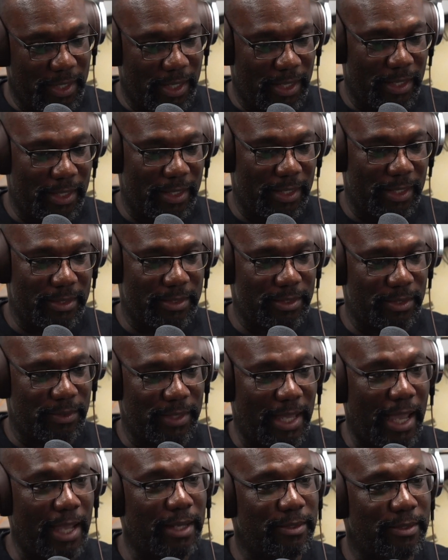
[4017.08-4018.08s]
and so
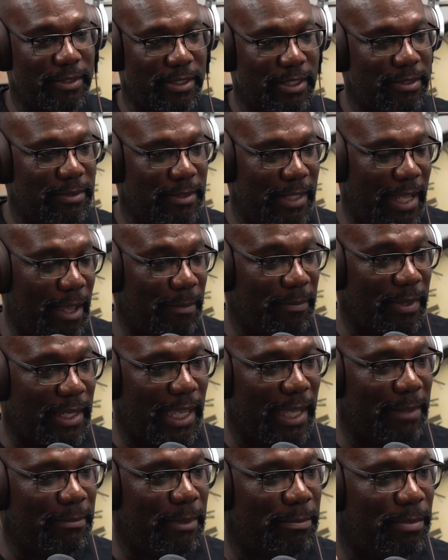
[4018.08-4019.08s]
that just now
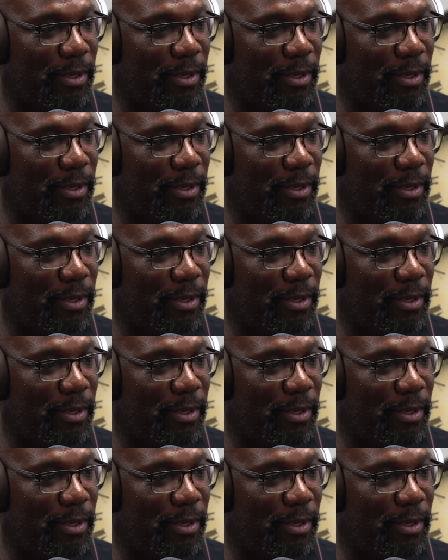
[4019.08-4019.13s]
became a